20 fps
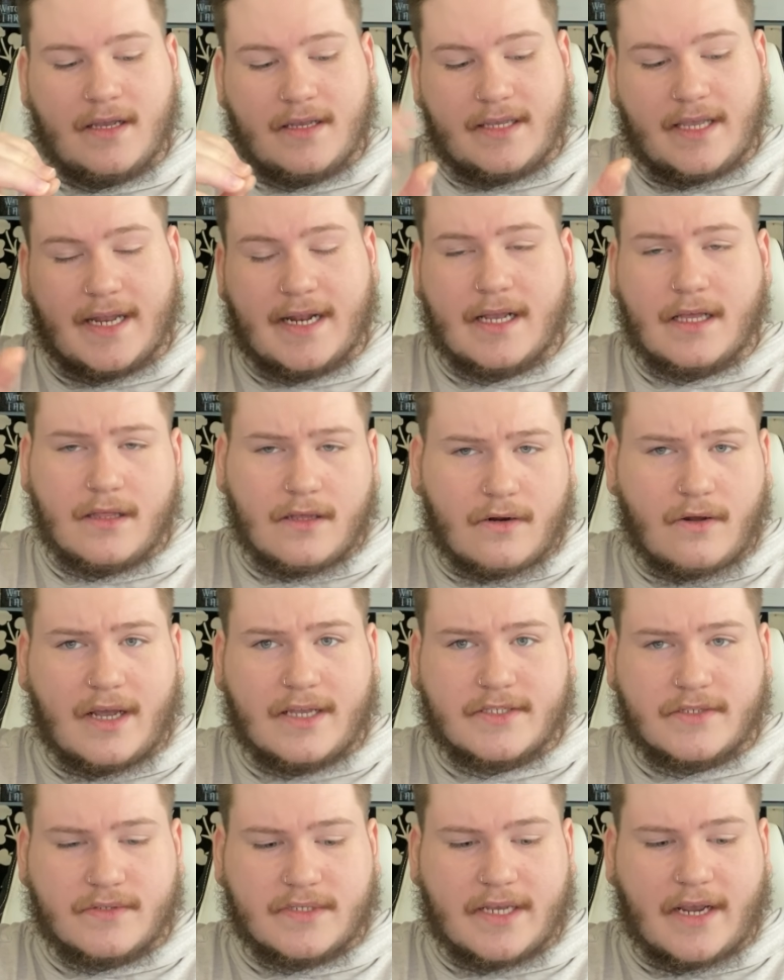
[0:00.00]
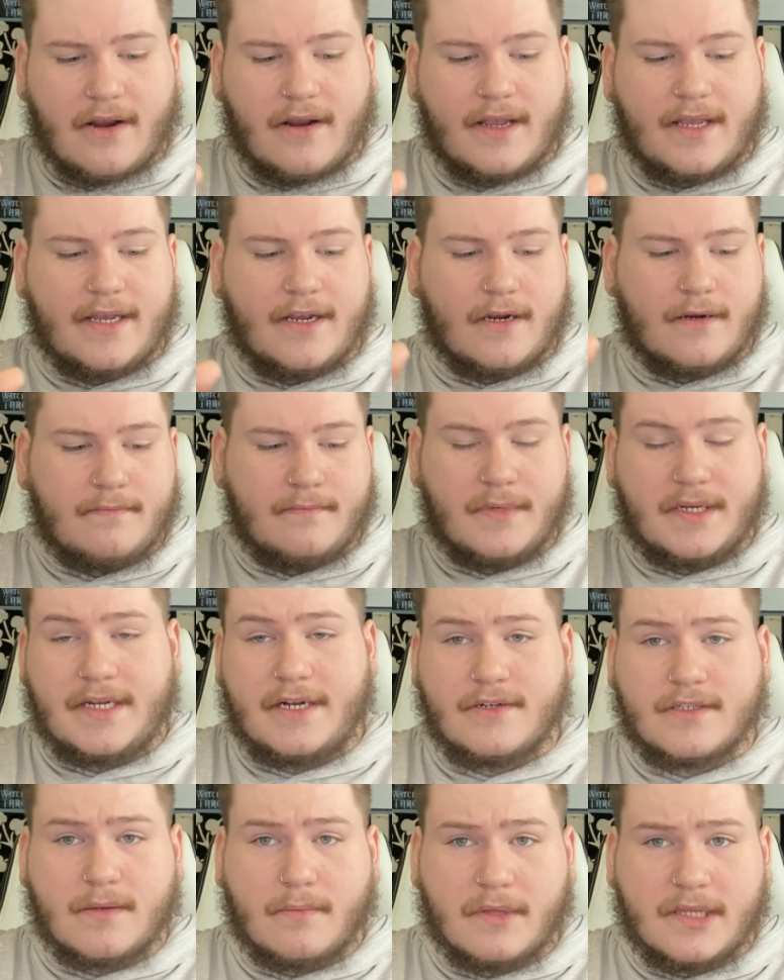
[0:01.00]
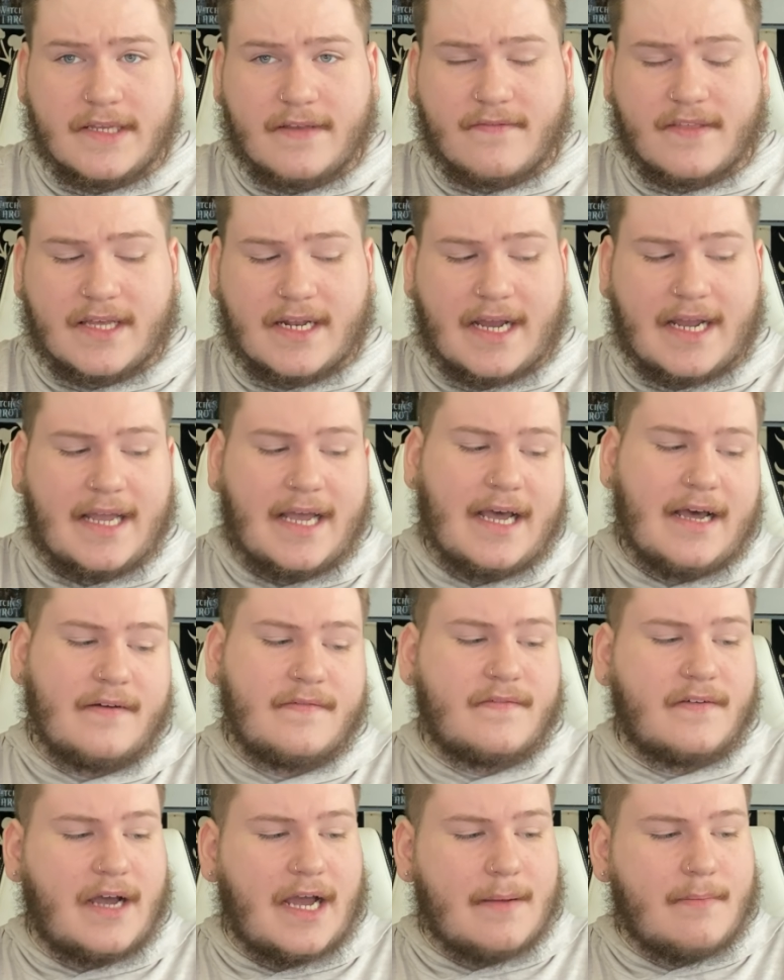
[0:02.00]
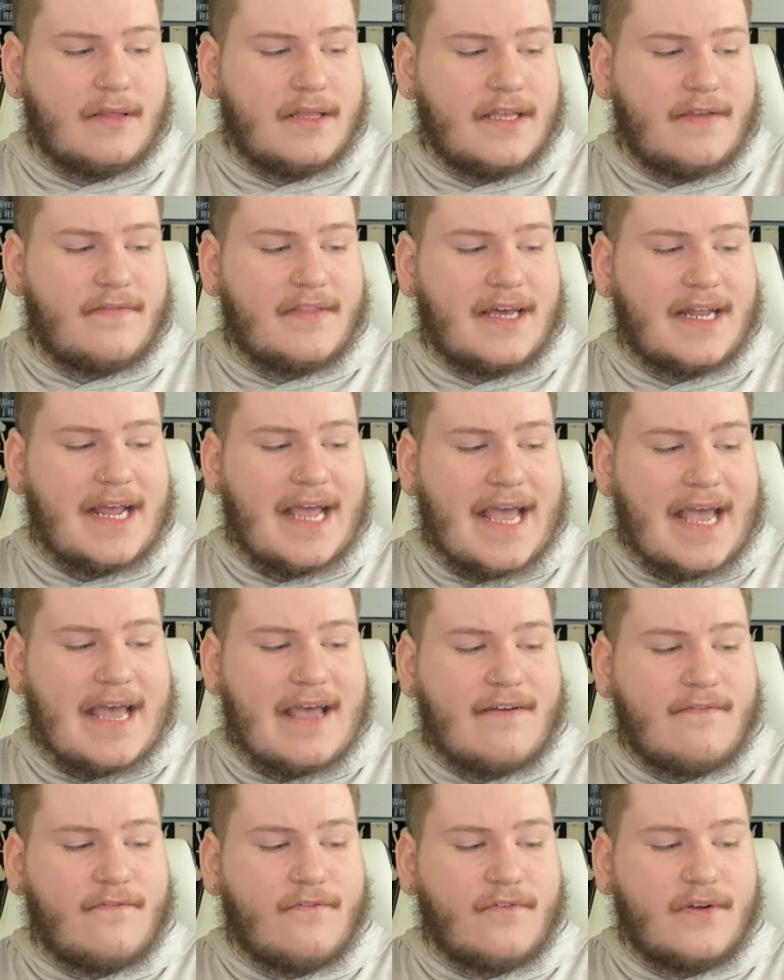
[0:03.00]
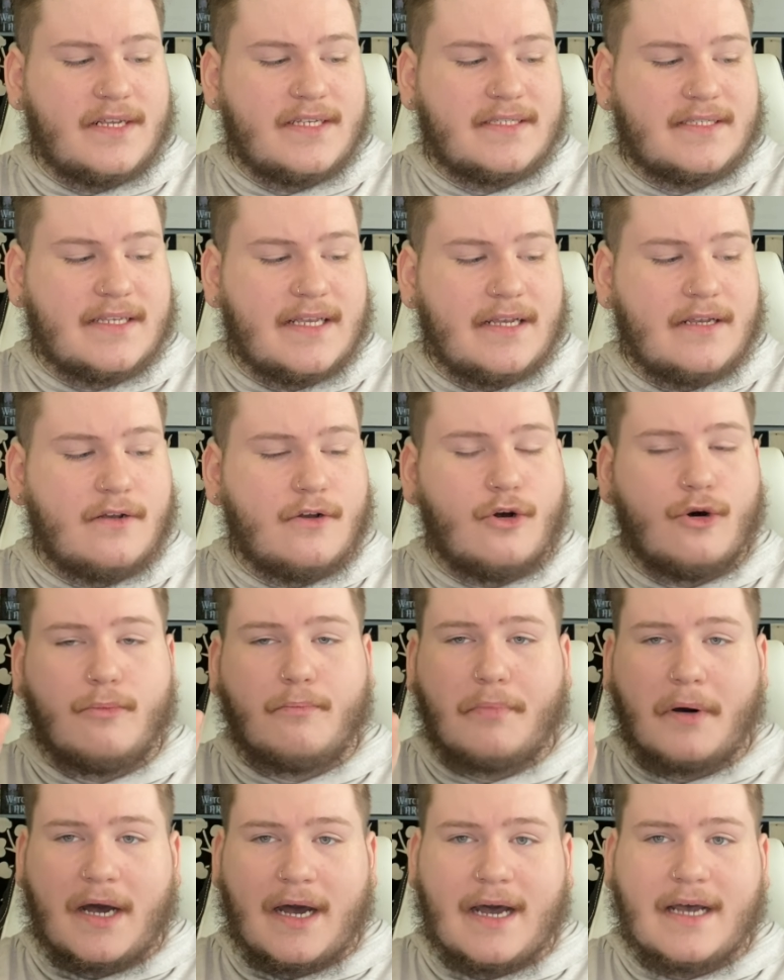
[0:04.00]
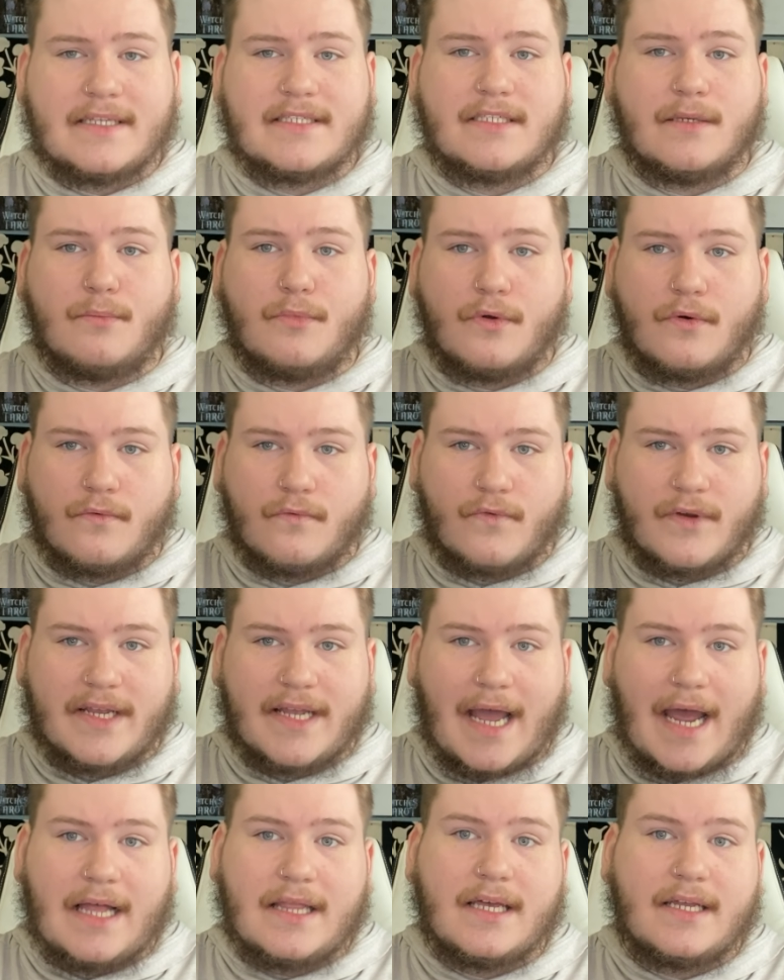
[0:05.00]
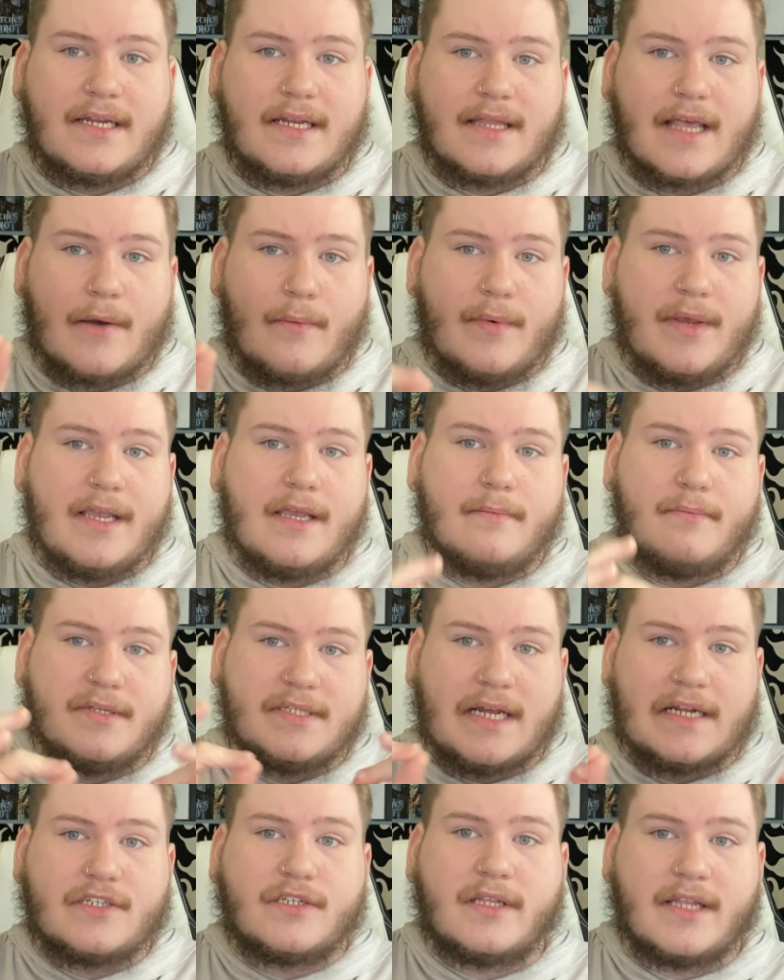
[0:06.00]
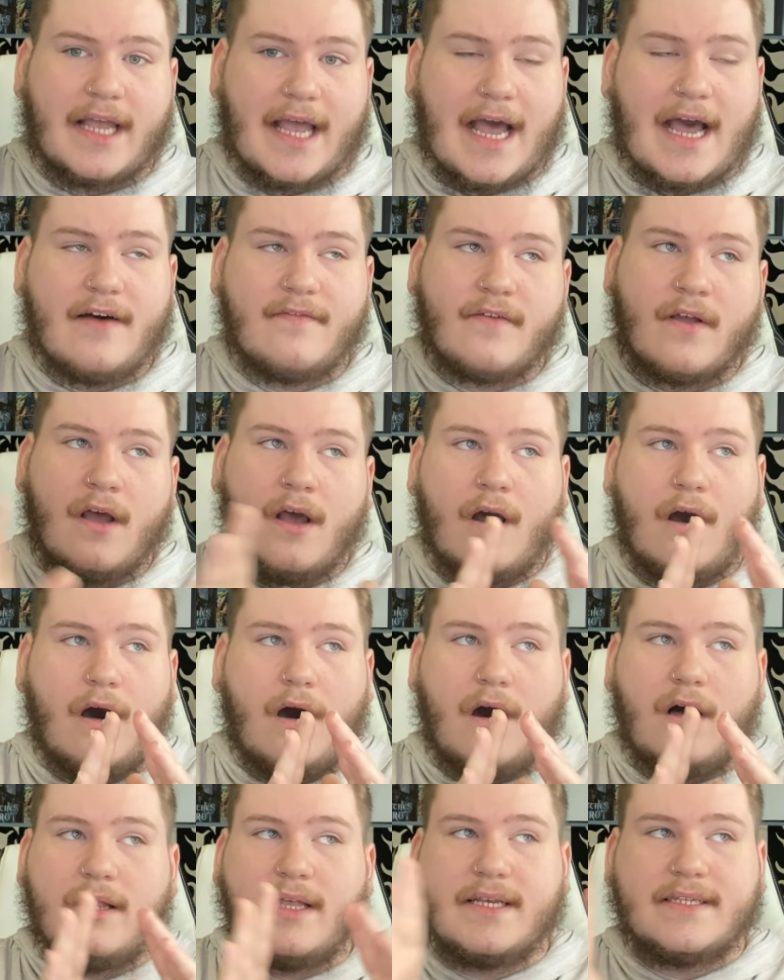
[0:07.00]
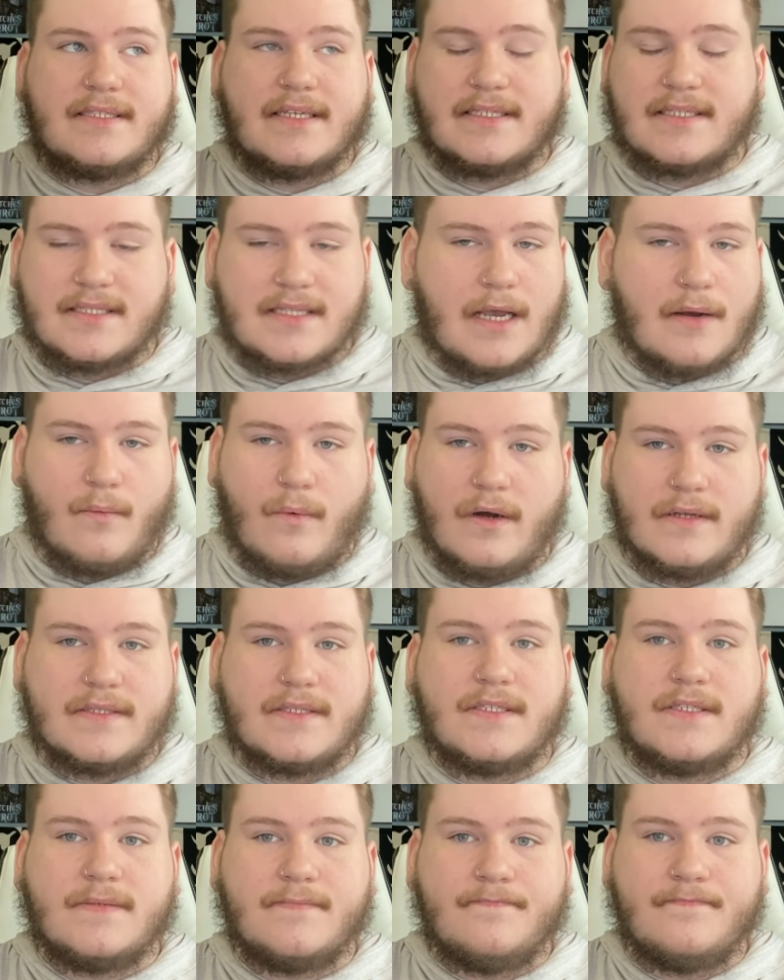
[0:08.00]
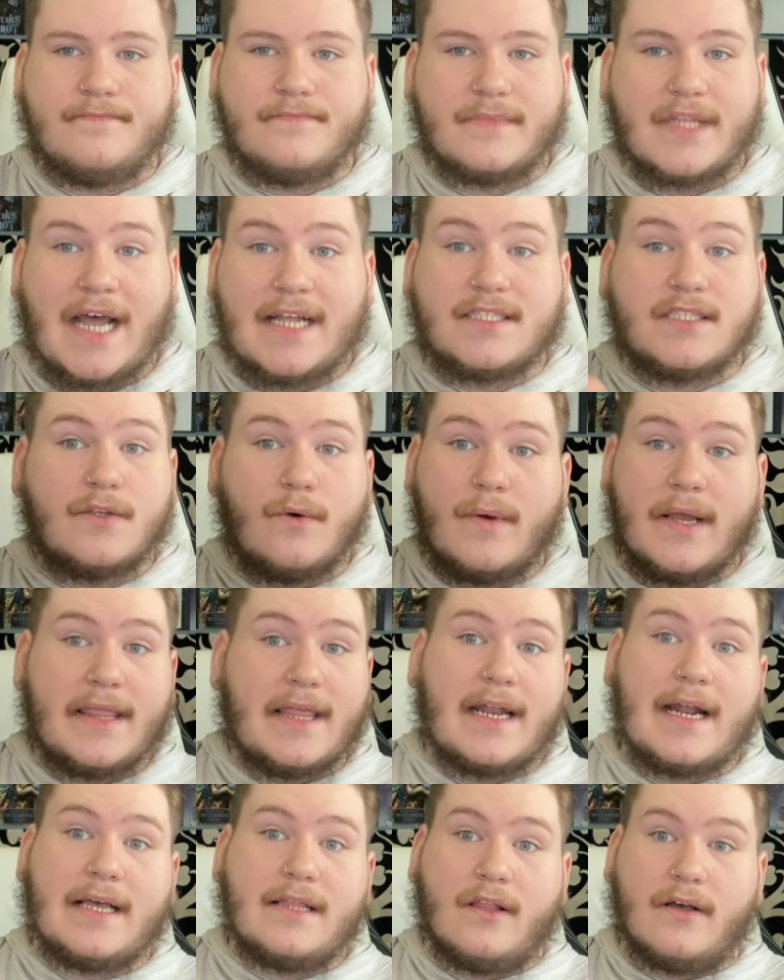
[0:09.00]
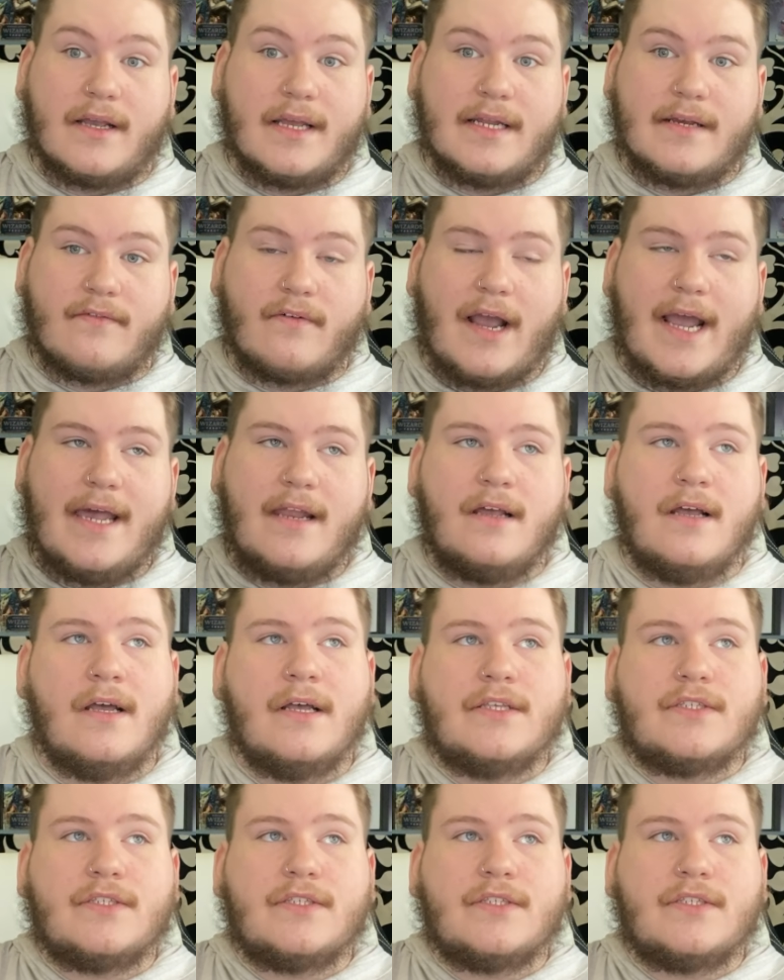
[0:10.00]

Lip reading: Getting a little esoteric here, but here's a belief that I have. I believe that every single possible reality that we could potentially have all exists at once. That's the way that I look at it, right?